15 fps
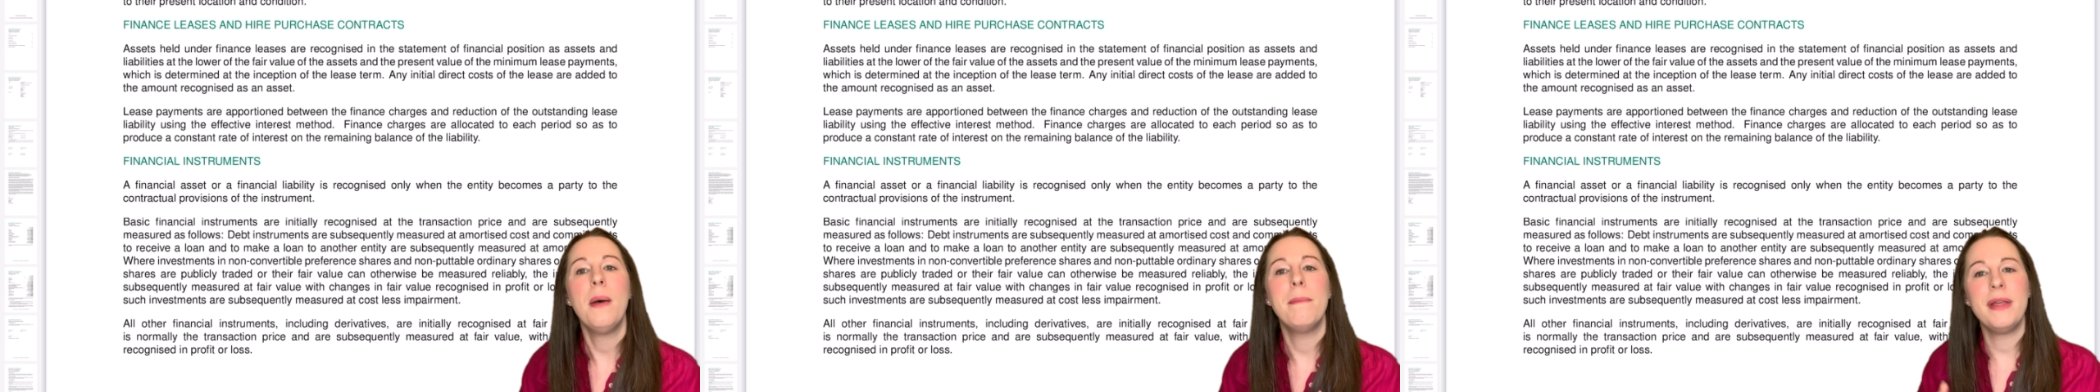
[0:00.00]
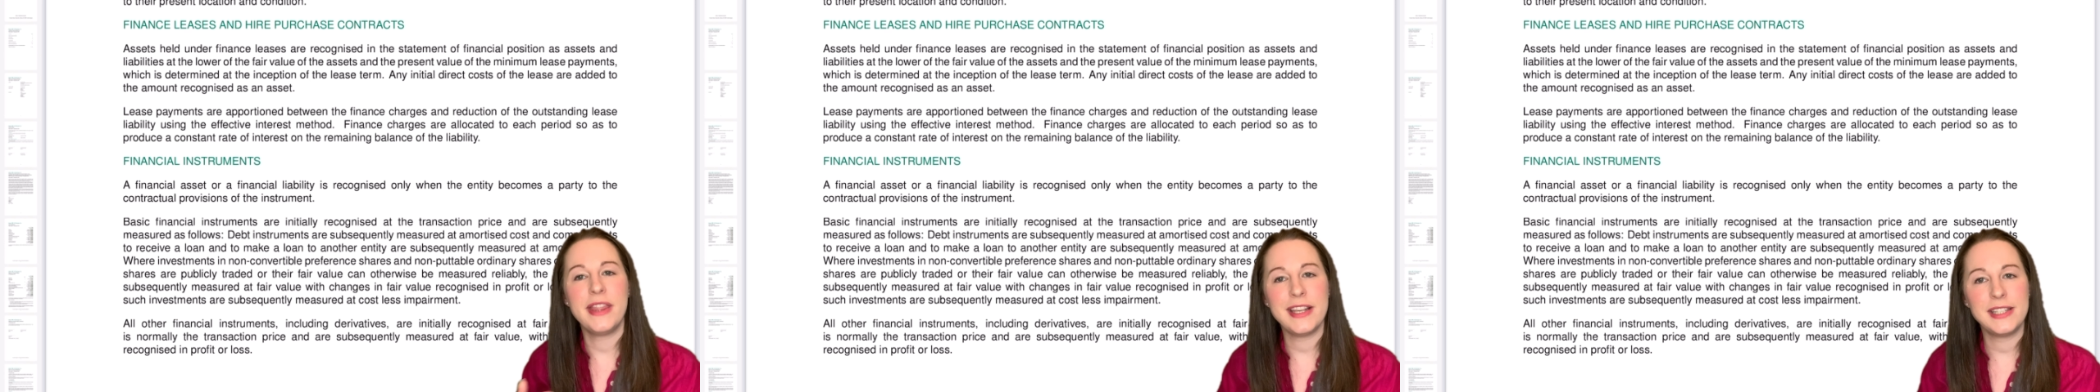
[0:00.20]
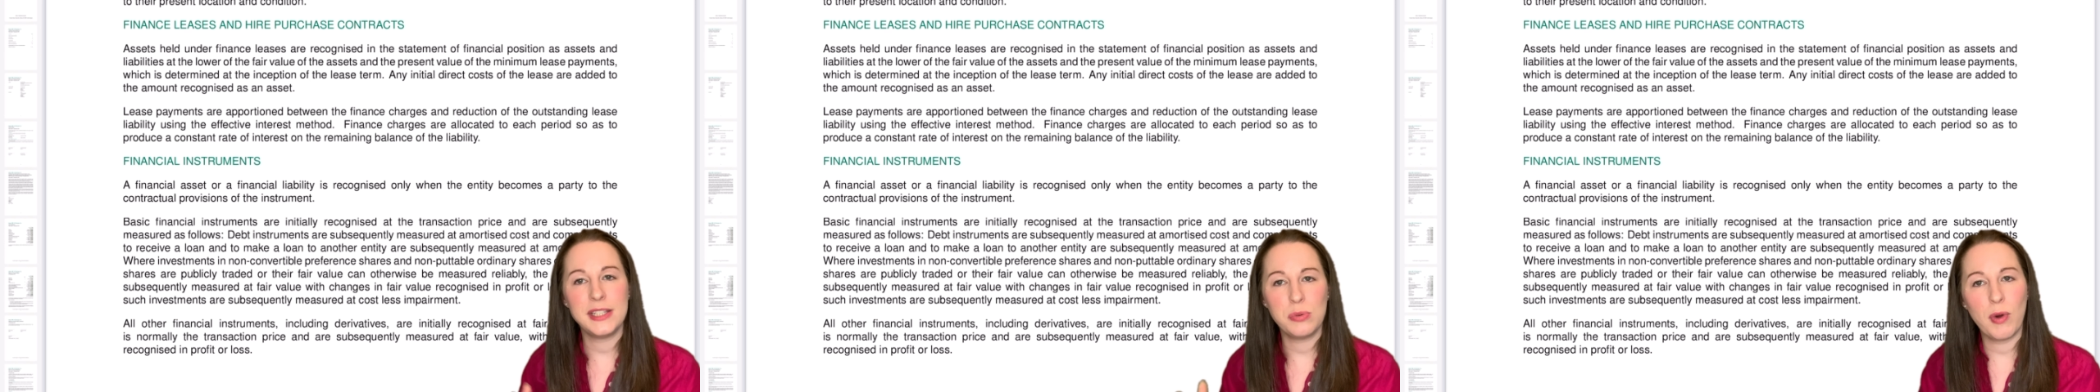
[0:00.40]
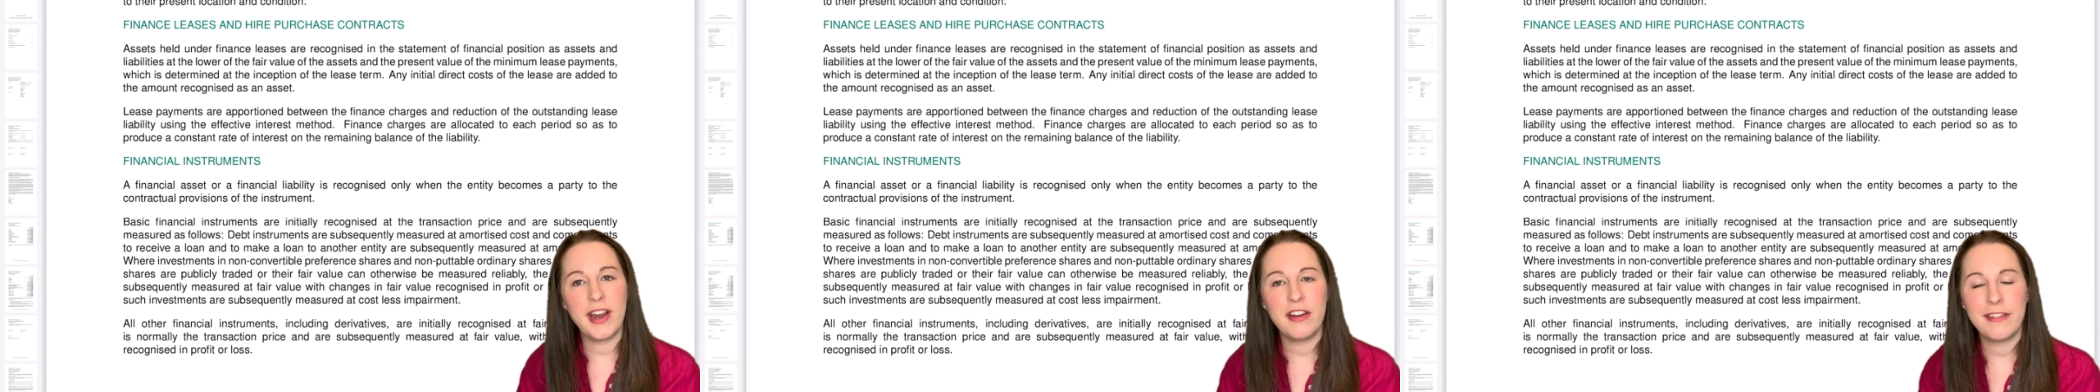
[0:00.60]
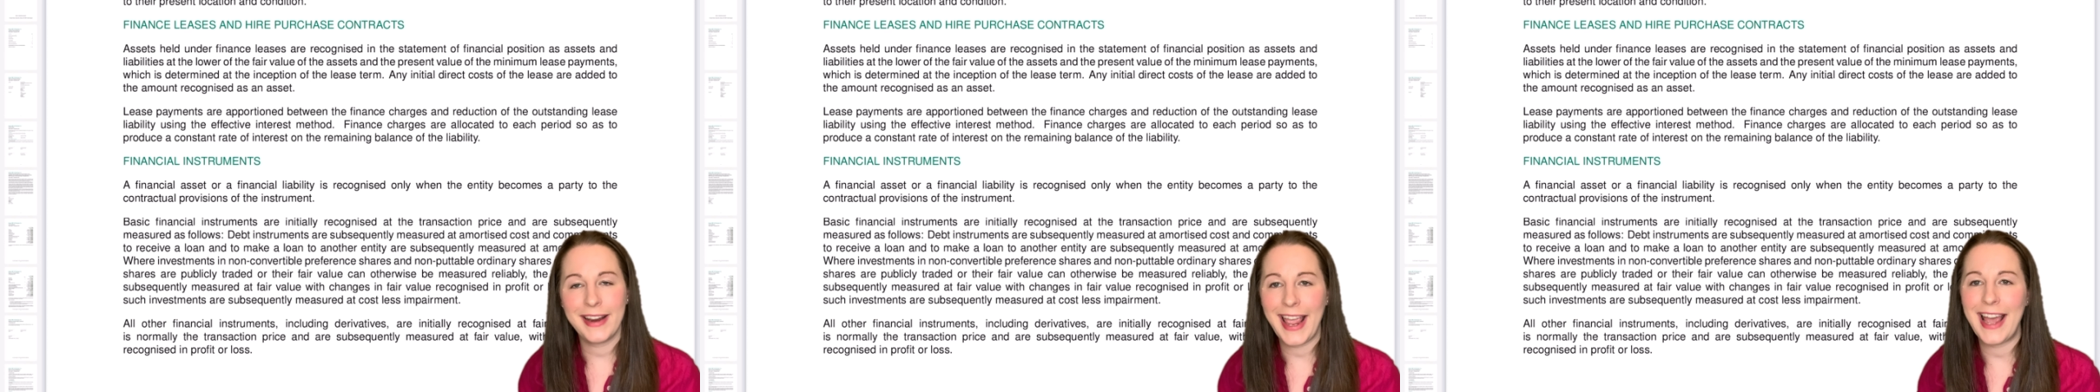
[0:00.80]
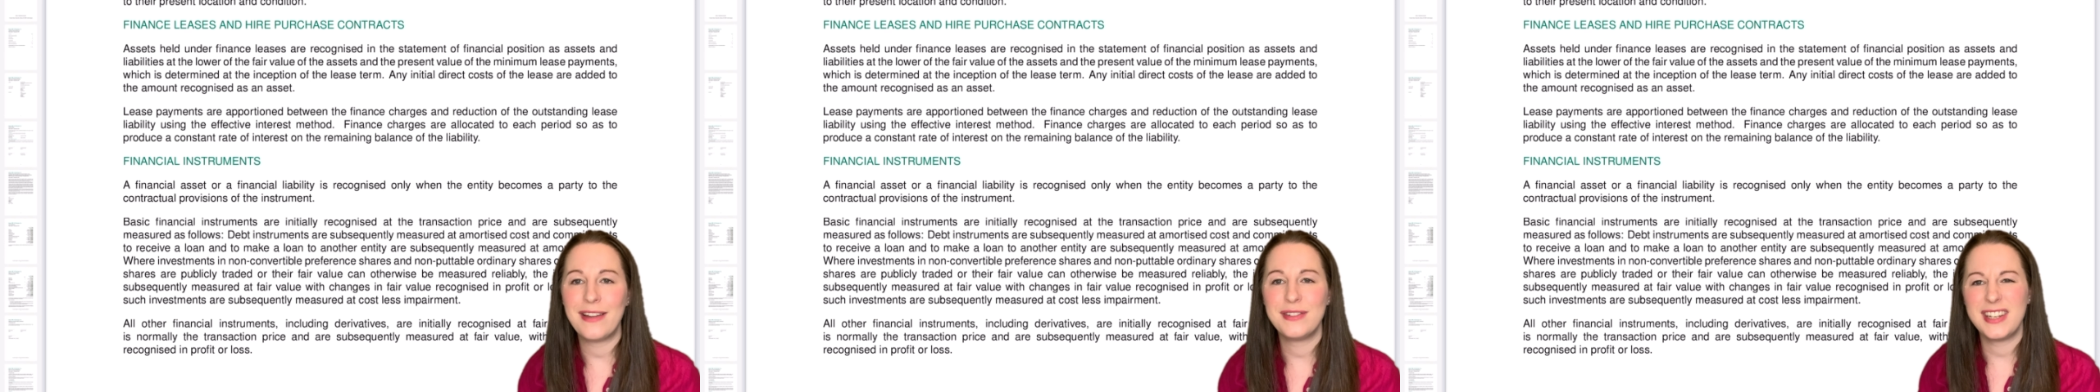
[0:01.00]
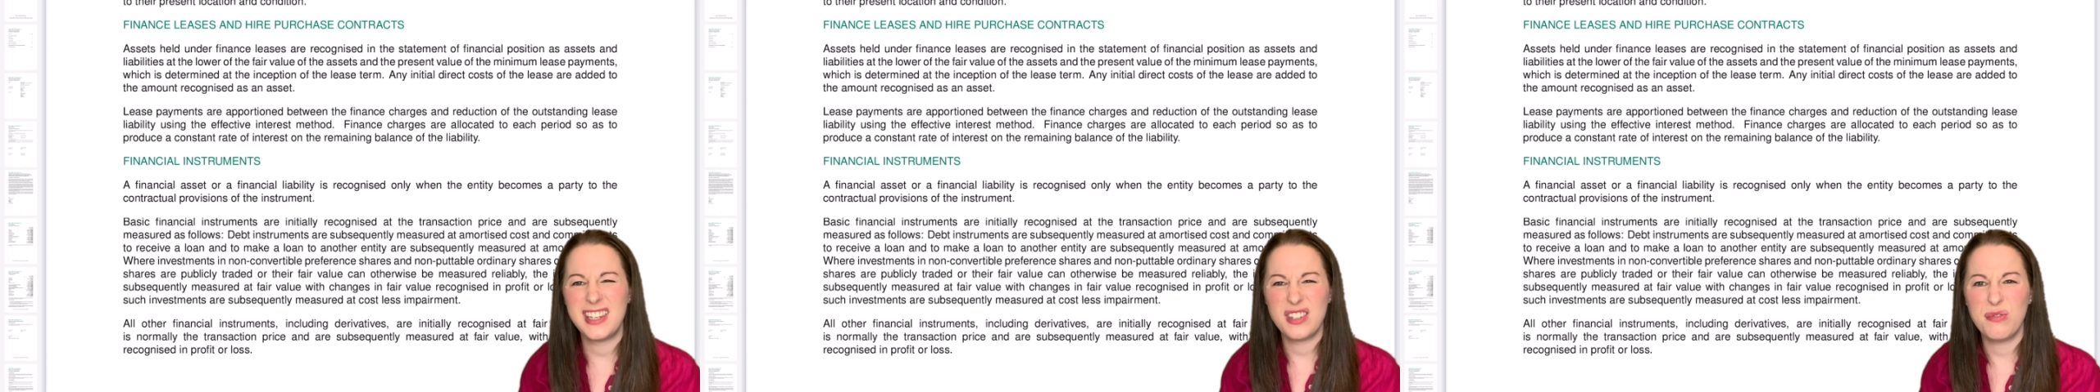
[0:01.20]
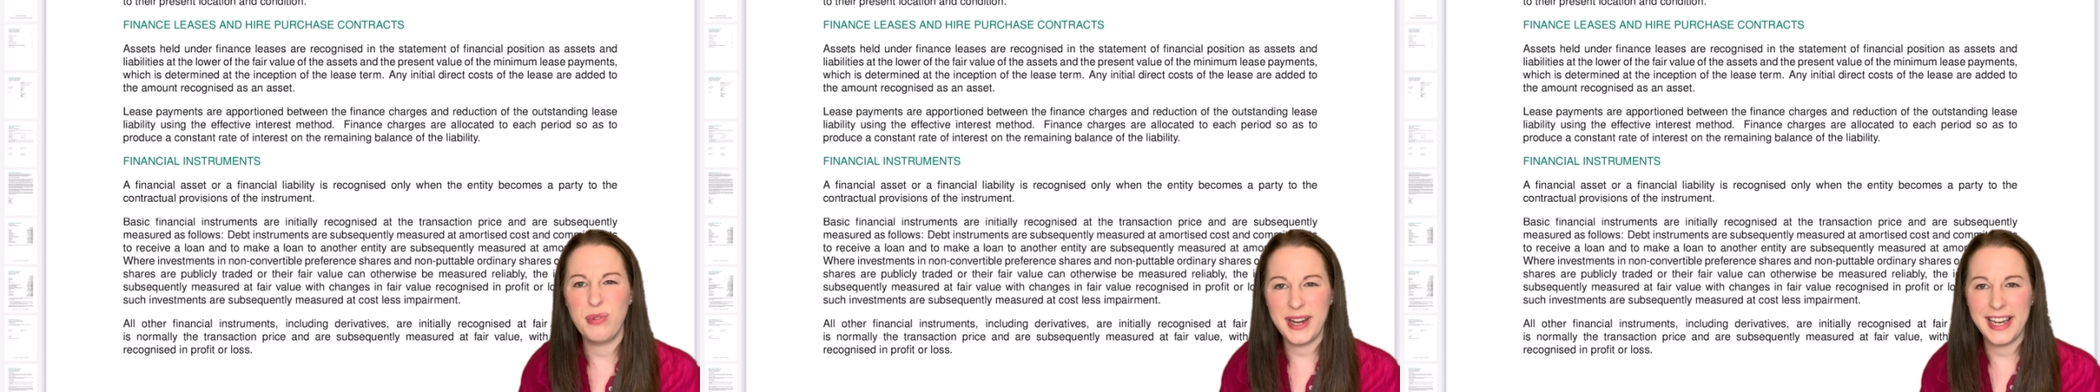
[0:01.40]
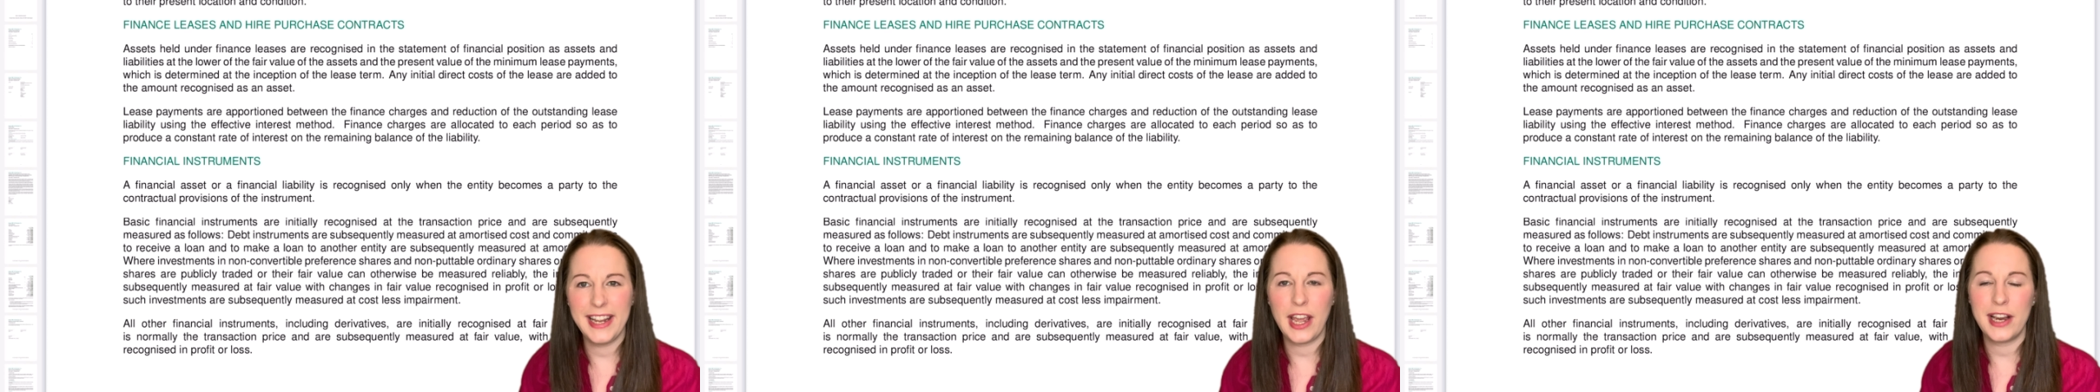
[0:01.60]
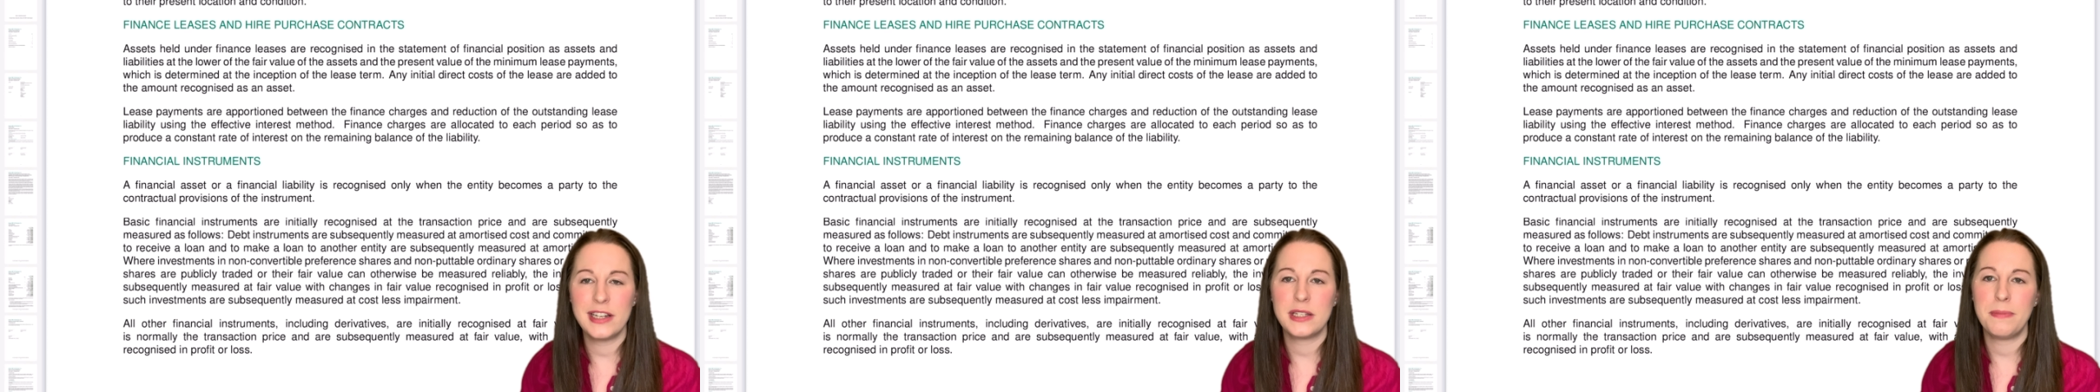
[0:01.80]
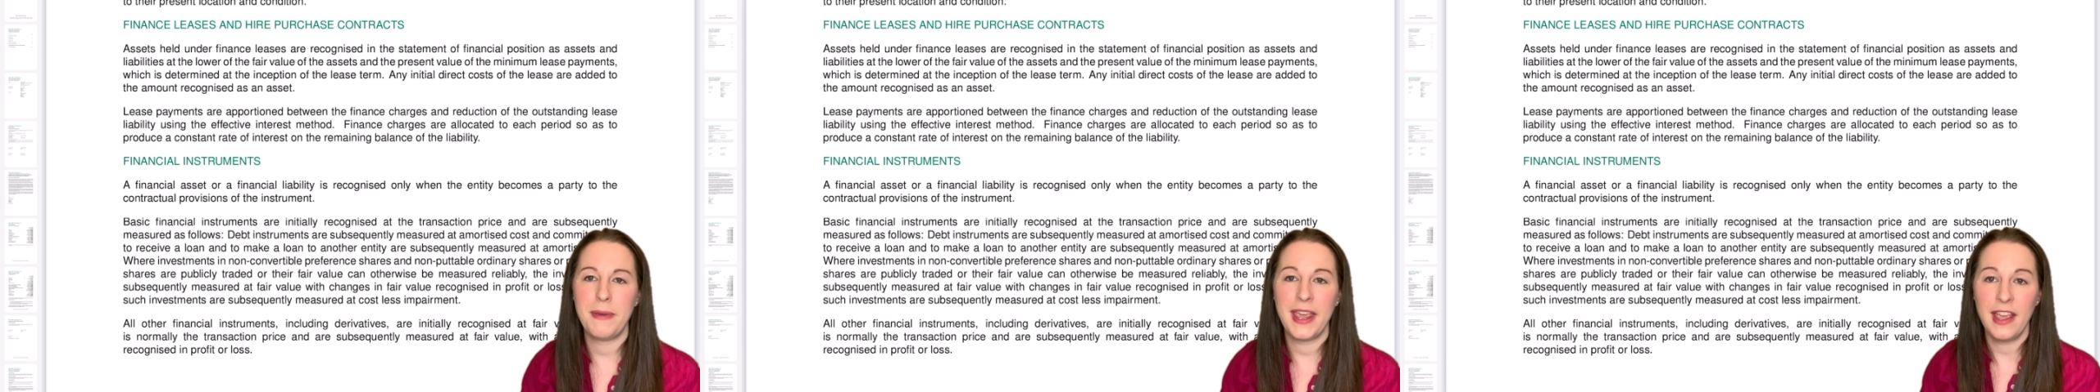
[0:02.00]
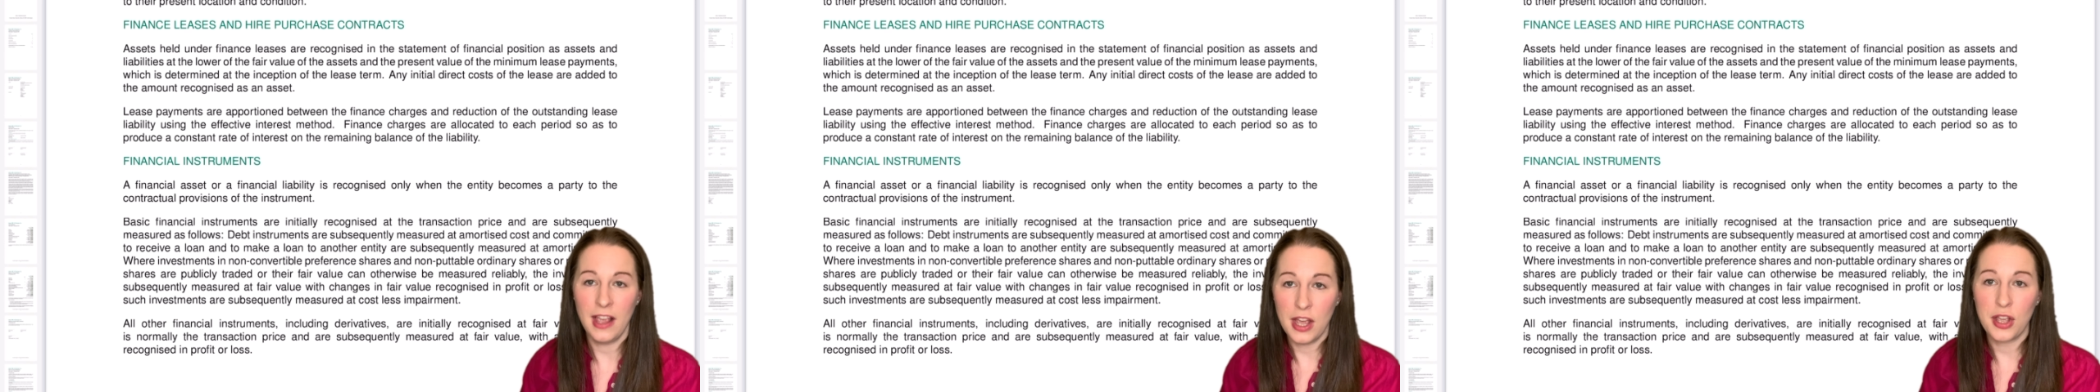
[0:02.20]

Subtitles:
But this is where your accountant is really going to be